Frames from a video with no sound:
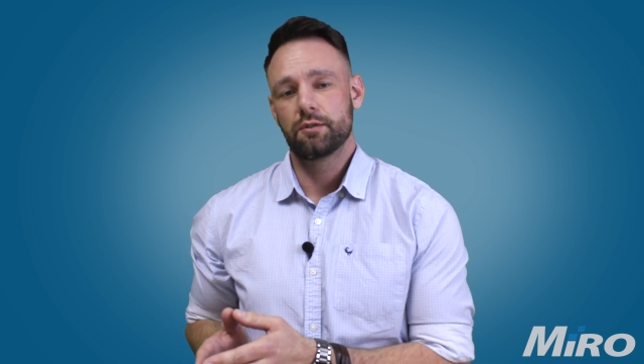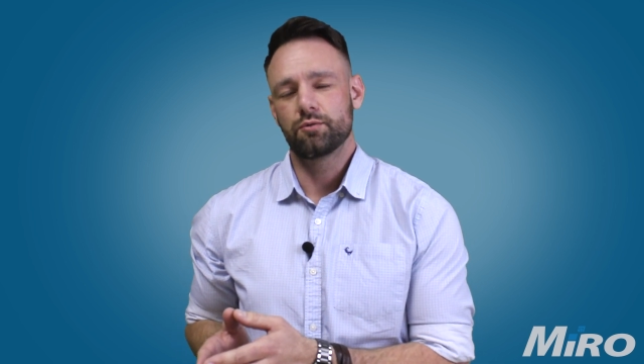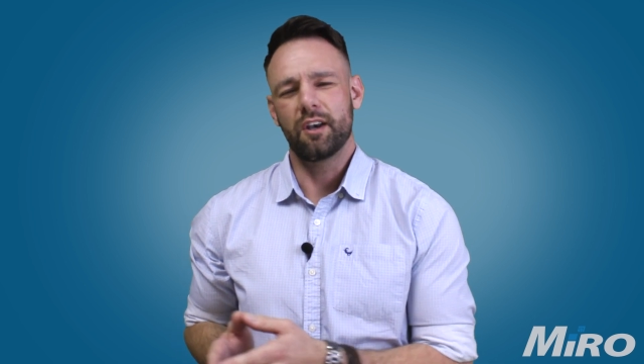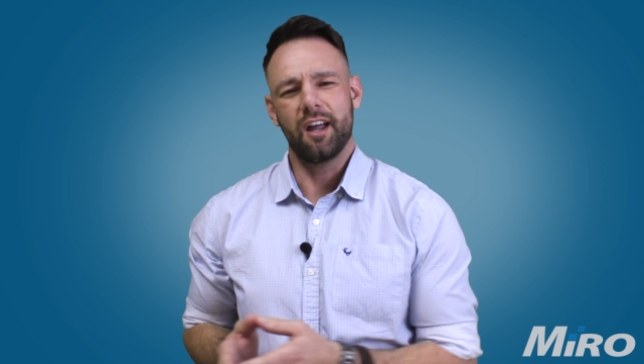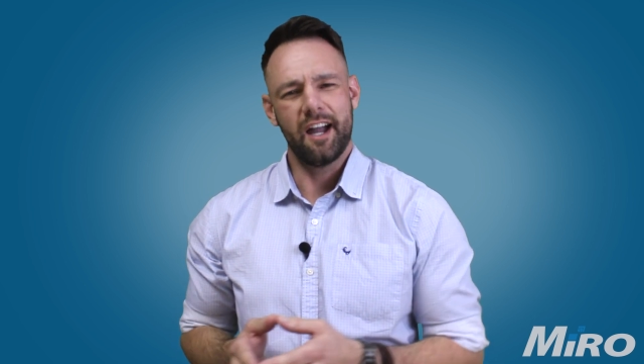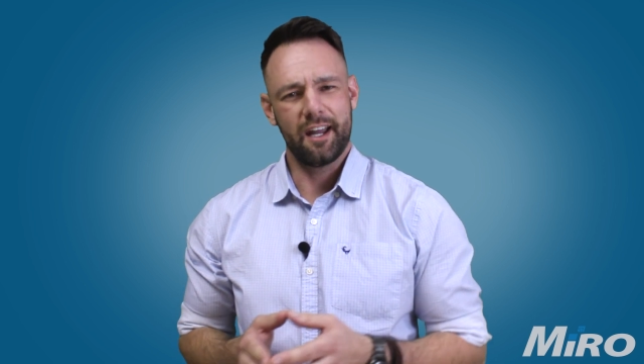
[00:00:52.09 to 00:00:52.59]

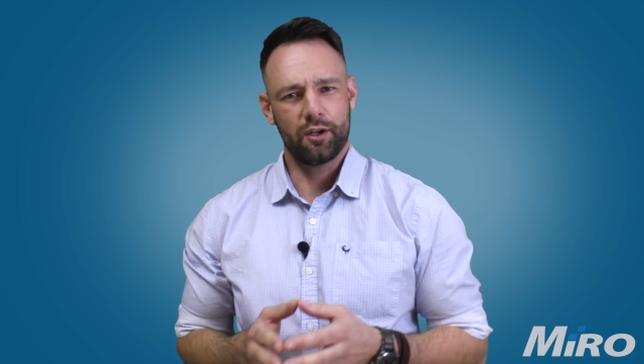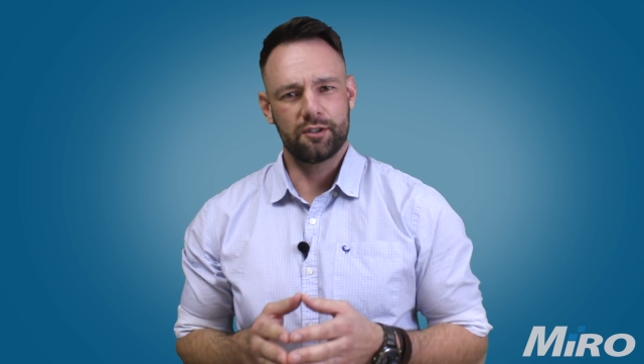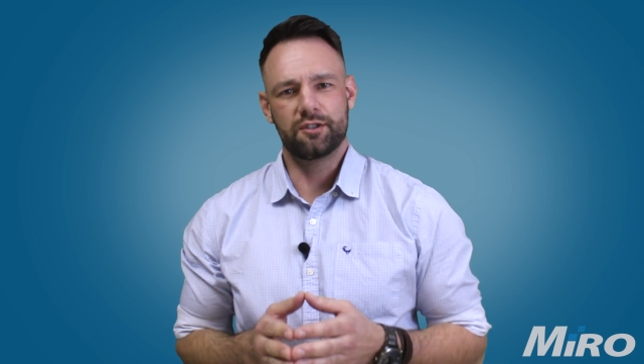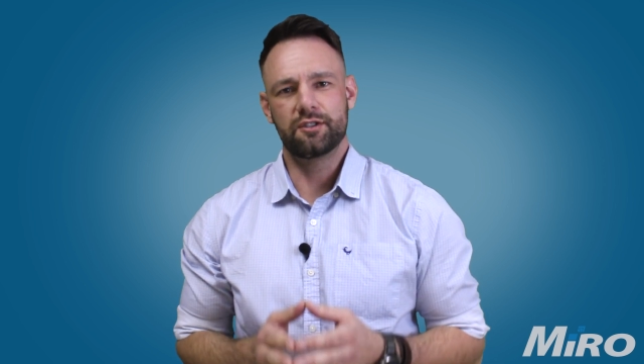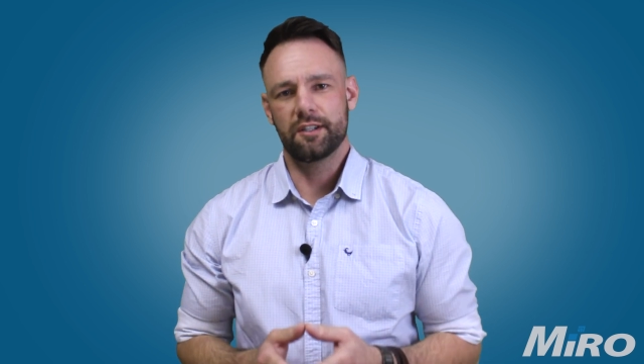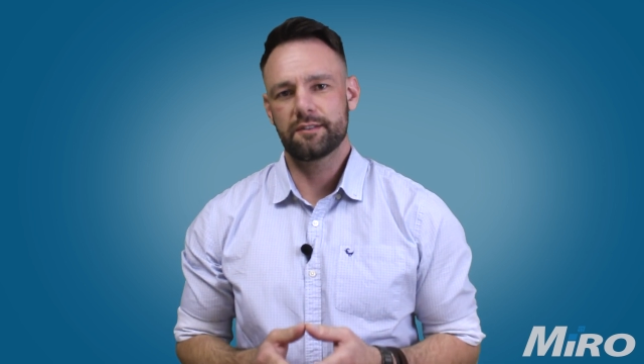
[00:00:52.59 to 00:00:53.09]
relying
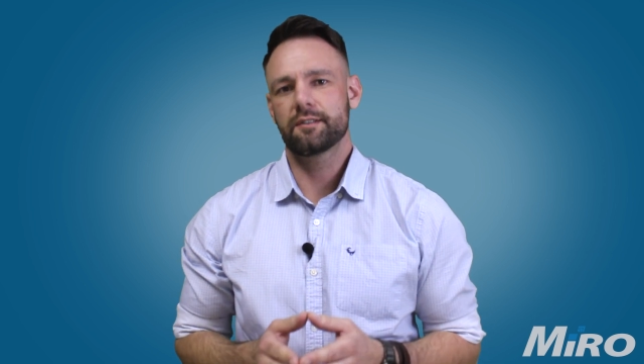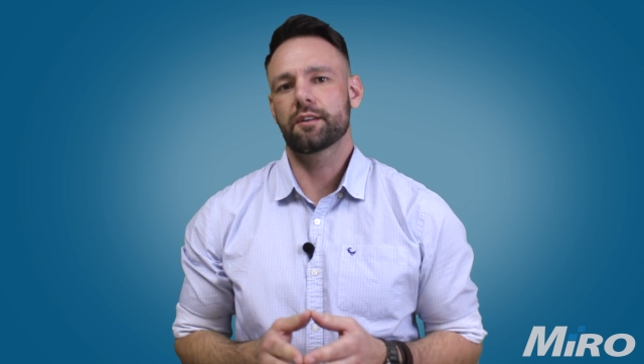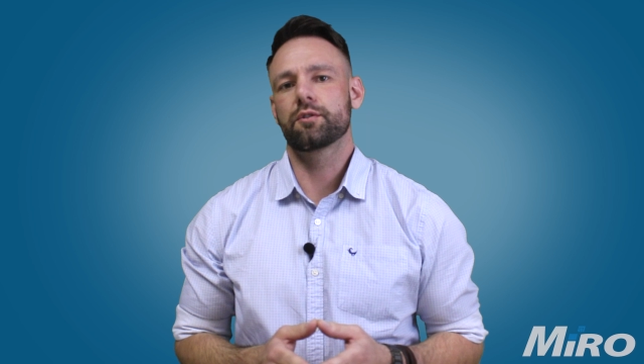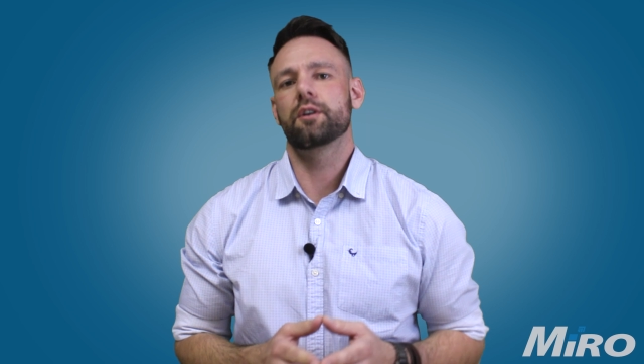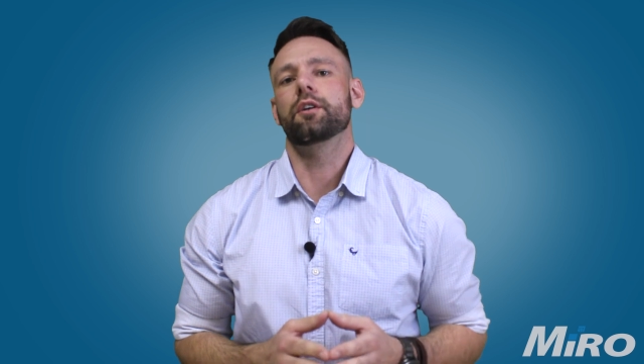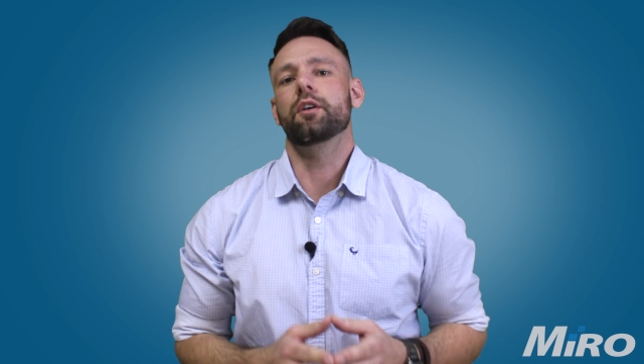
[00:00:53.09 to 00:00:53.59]
on just the
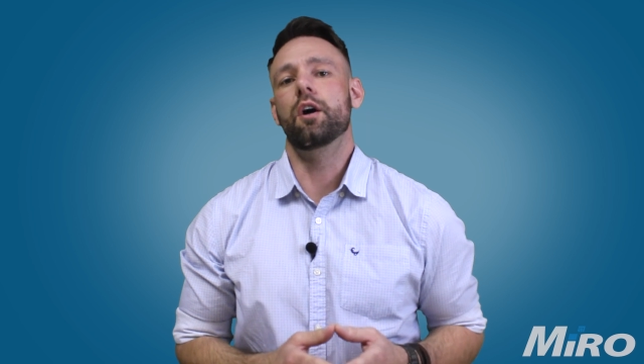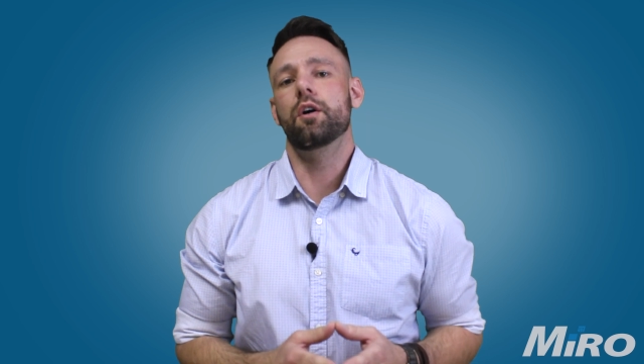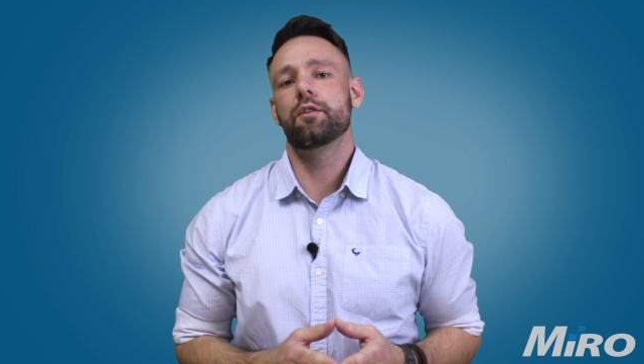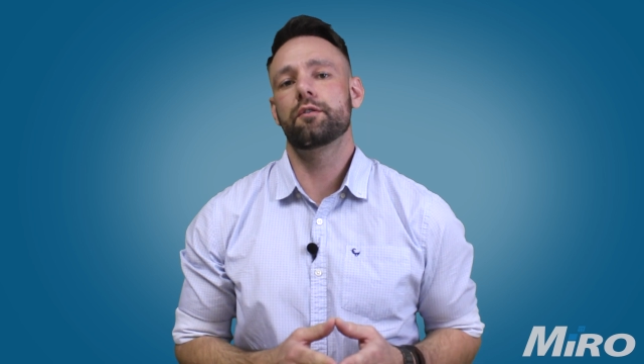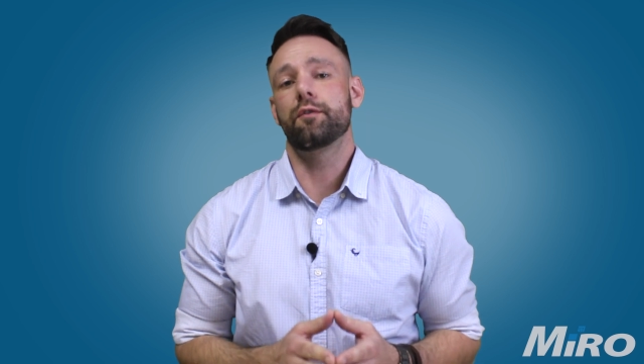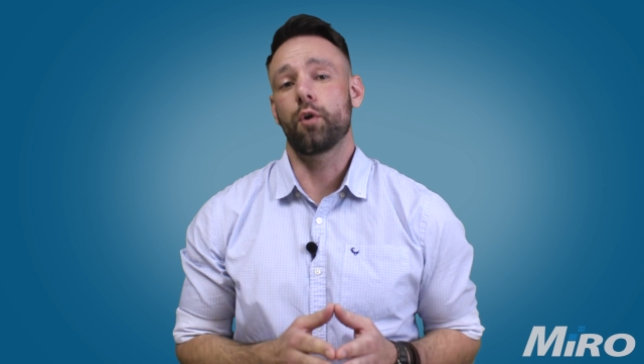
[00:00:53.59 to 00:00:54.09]
grid
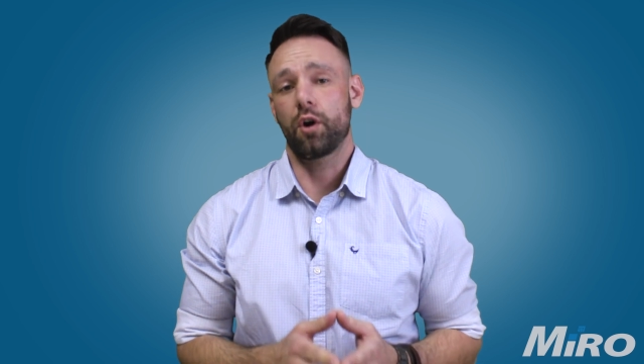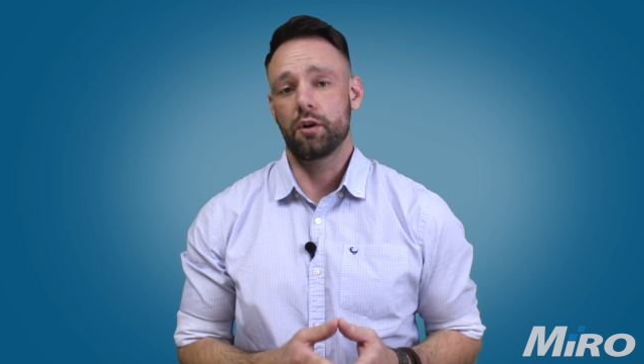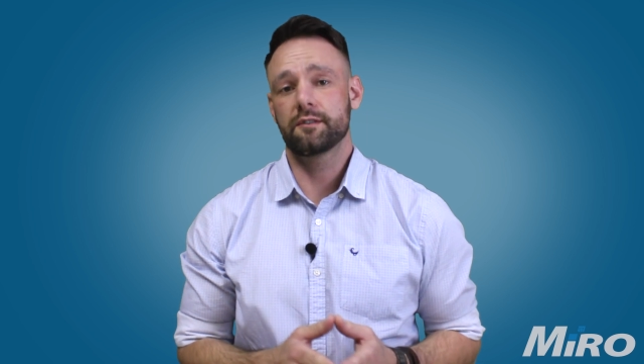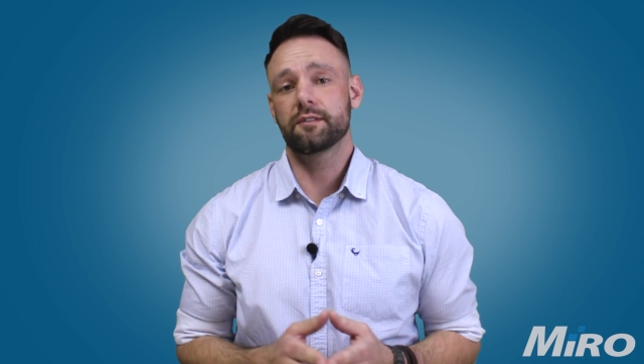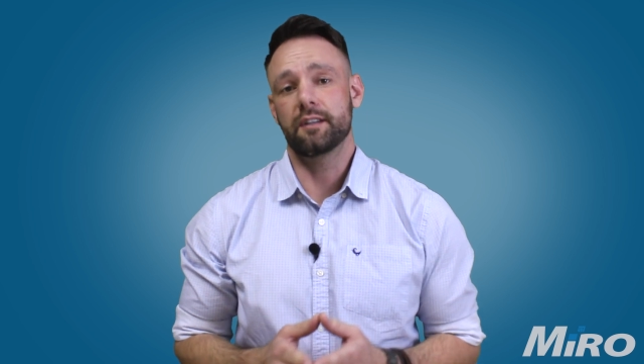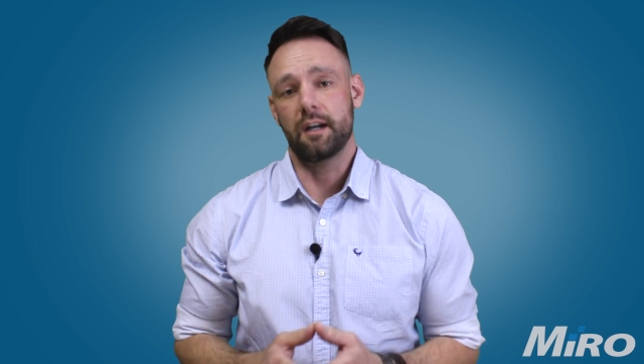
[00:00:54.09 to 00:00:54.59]
alone for
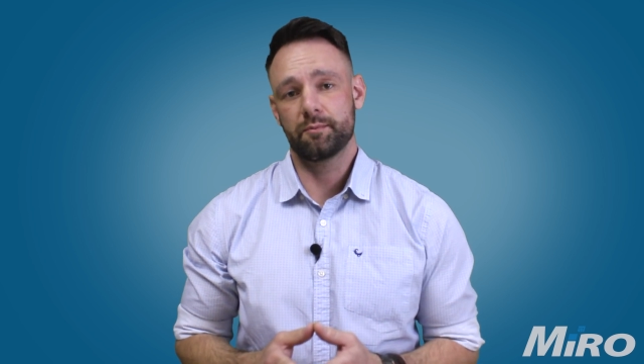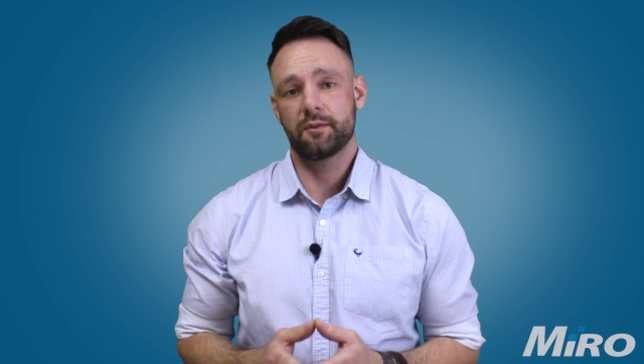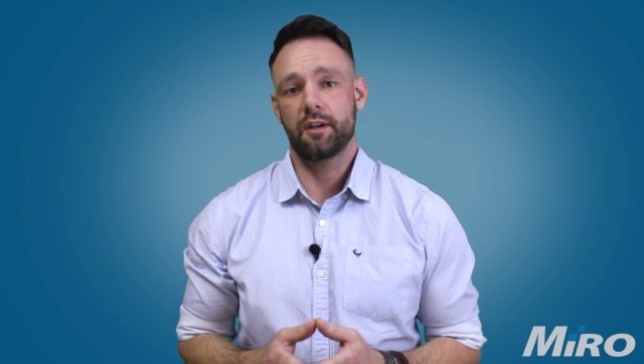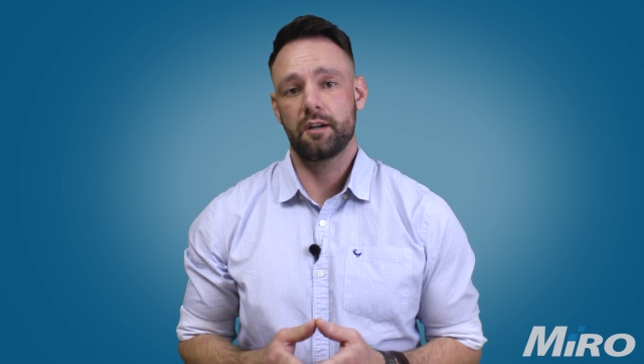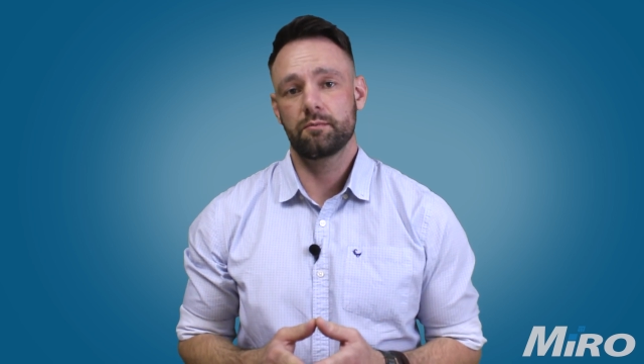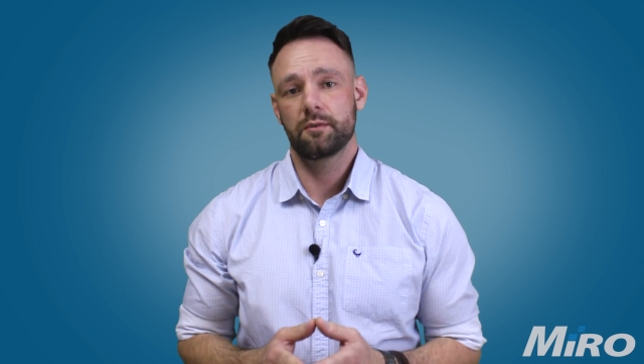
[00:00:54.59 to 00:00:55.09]
constant
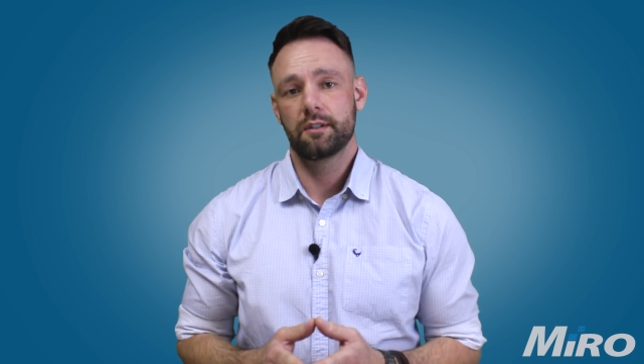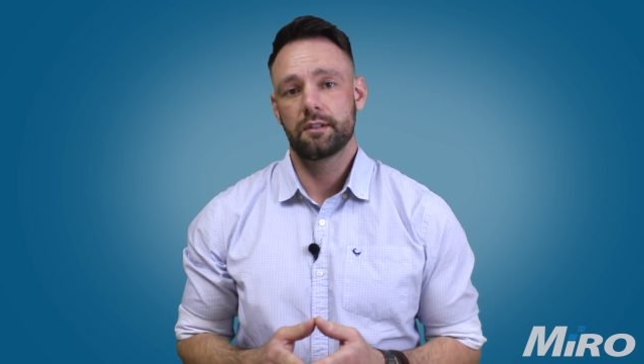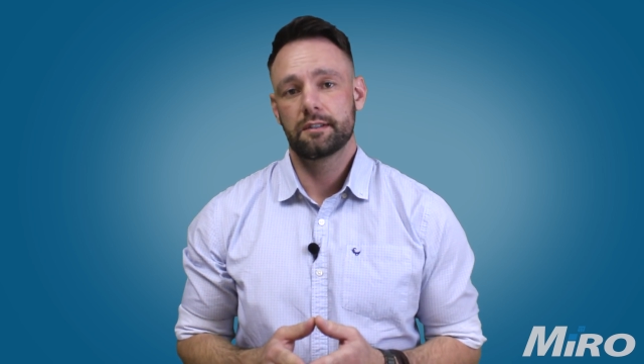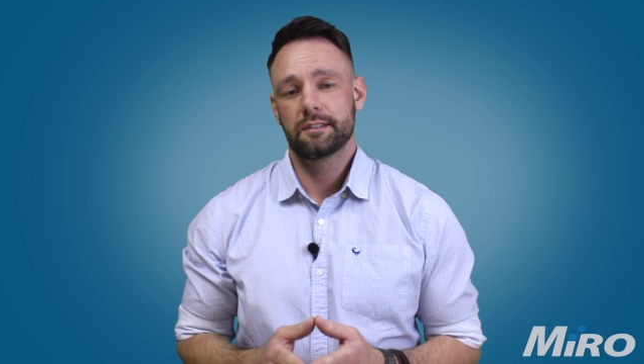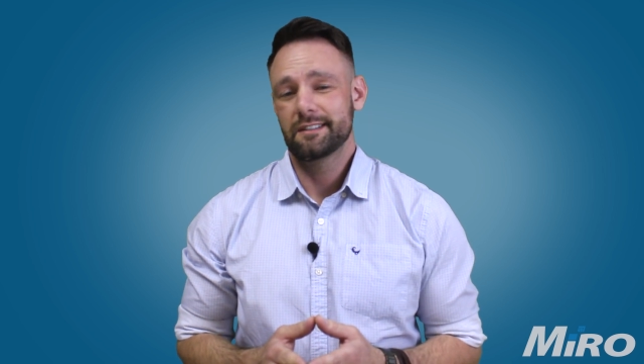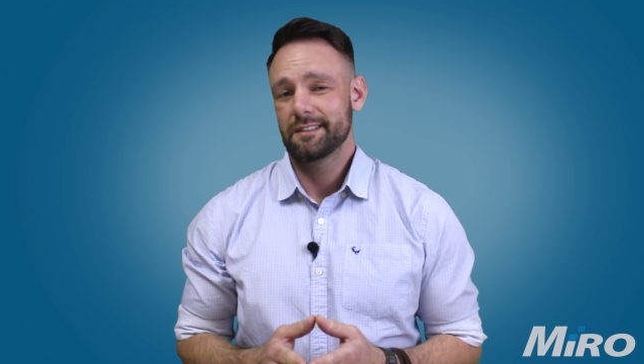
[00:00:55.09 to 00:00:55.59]
uptime
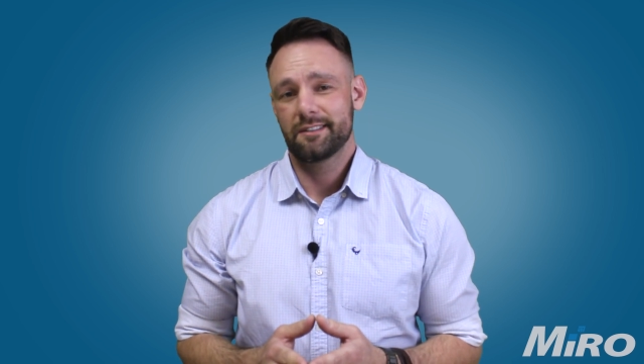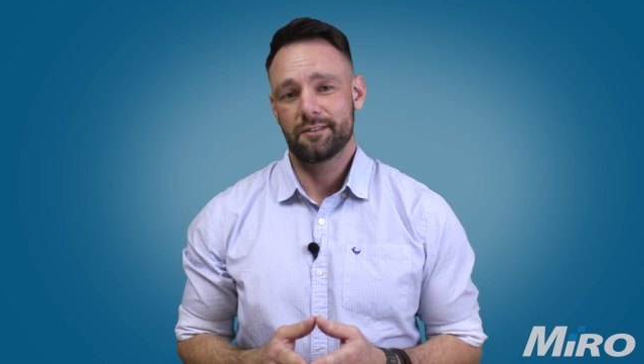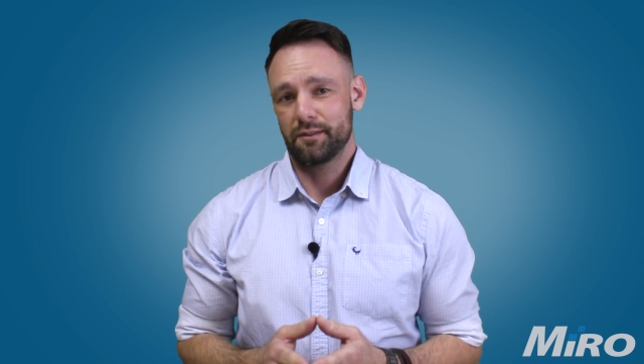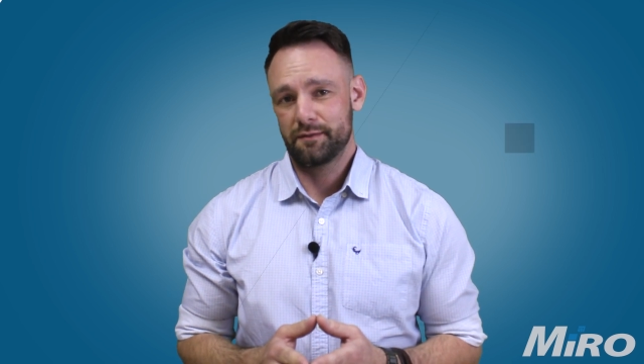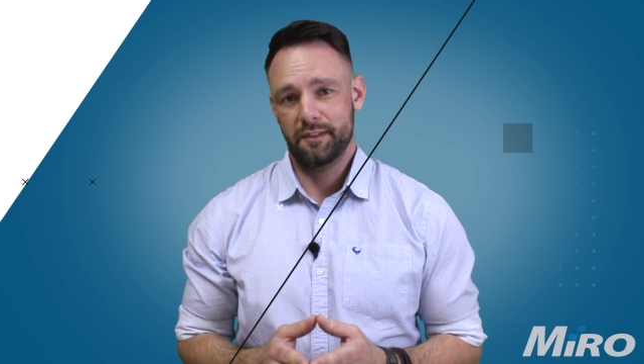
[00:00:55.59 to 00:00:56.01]
is not